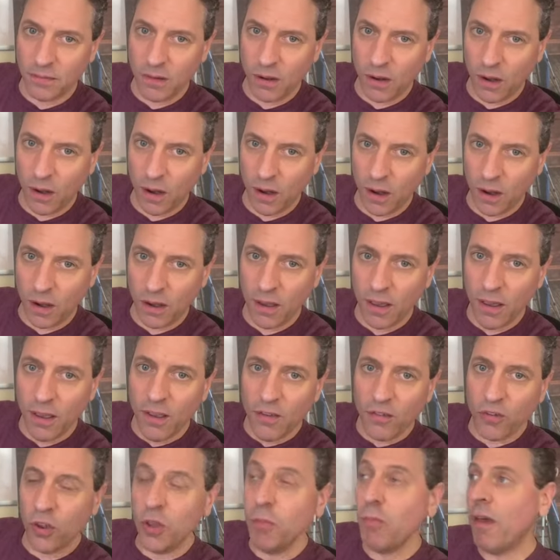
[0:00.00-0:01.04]
Ah, oh.
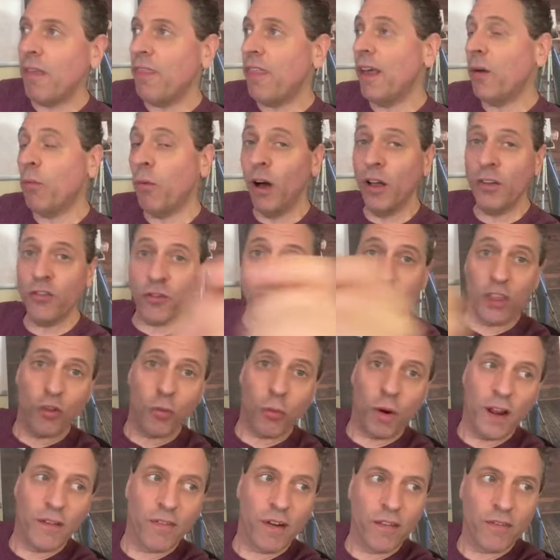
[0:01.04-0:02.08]
So you may think, well, it's only
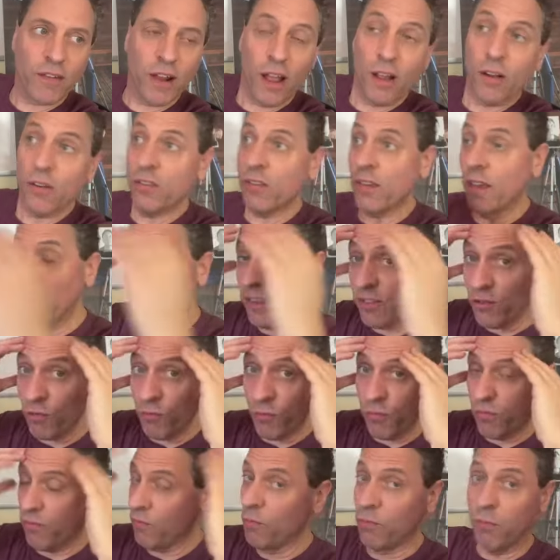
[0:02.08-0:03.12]
twenty-five dollars.
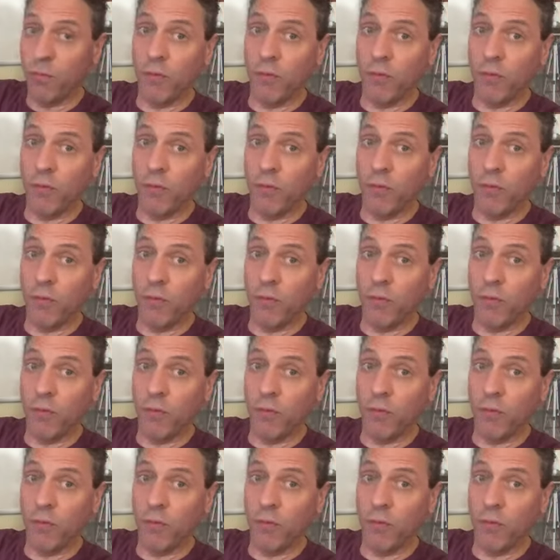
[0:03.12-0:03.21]
It's